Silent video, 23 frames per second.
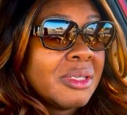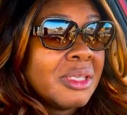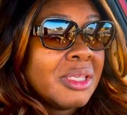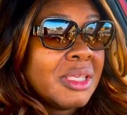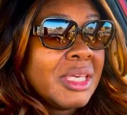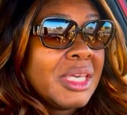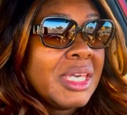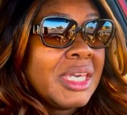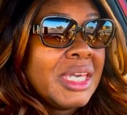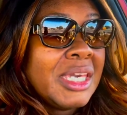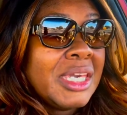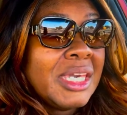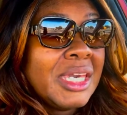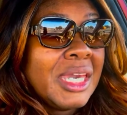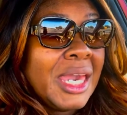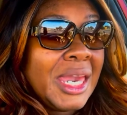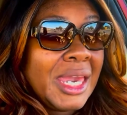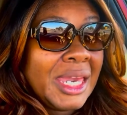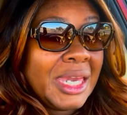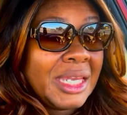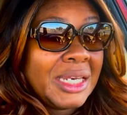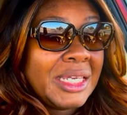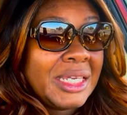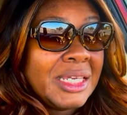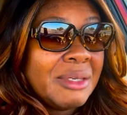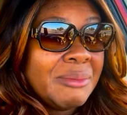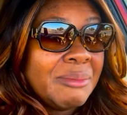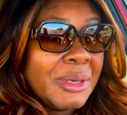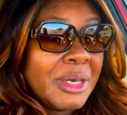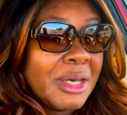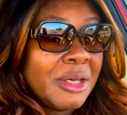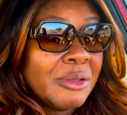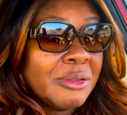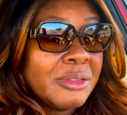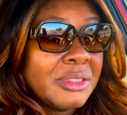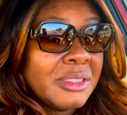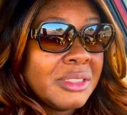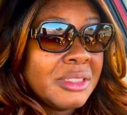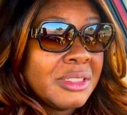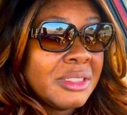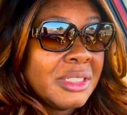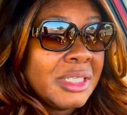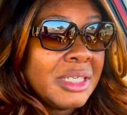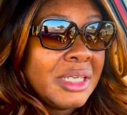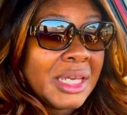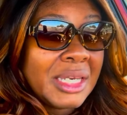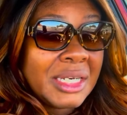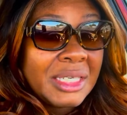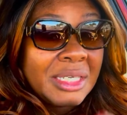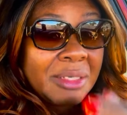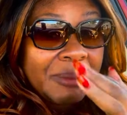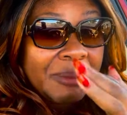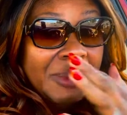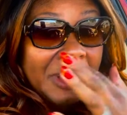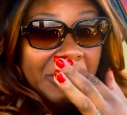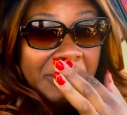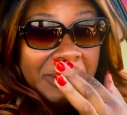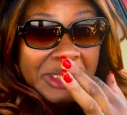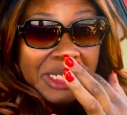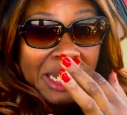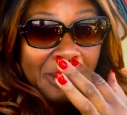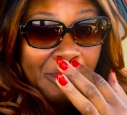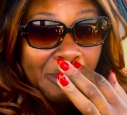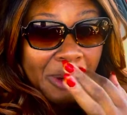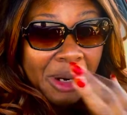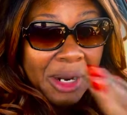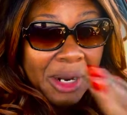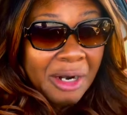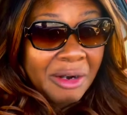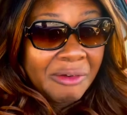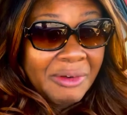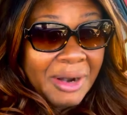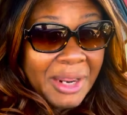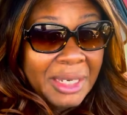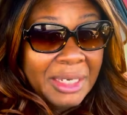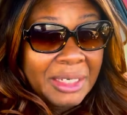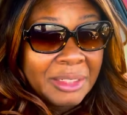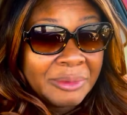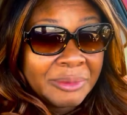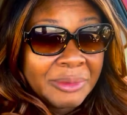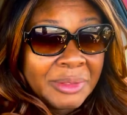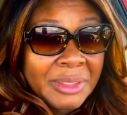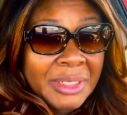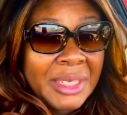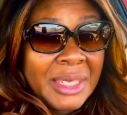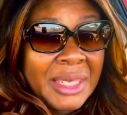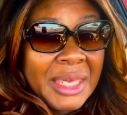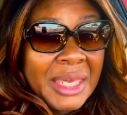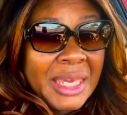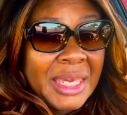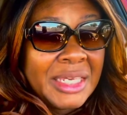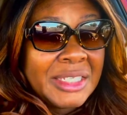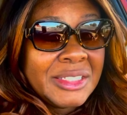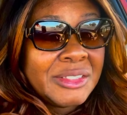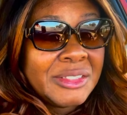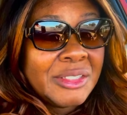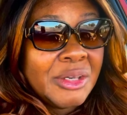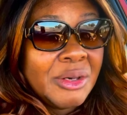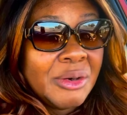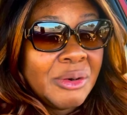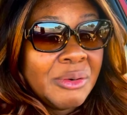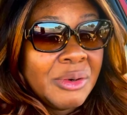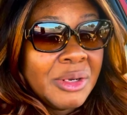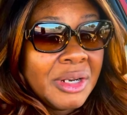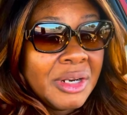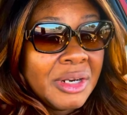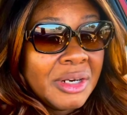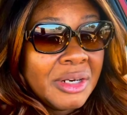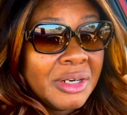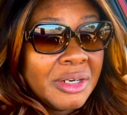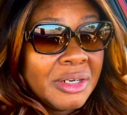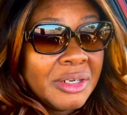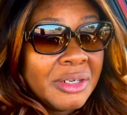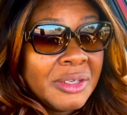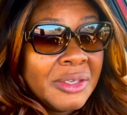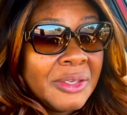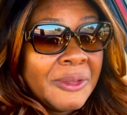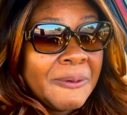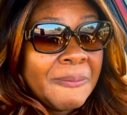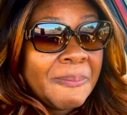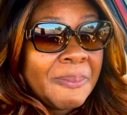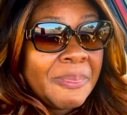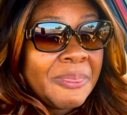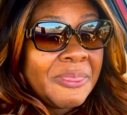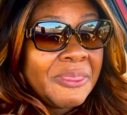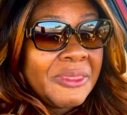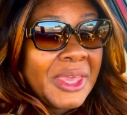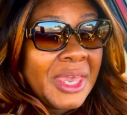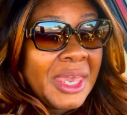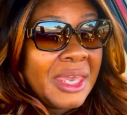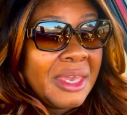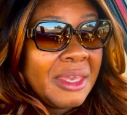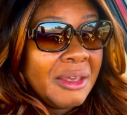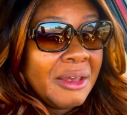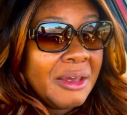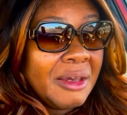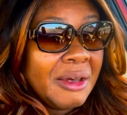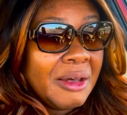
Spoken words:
he had emailed Jaguar Wright and told her that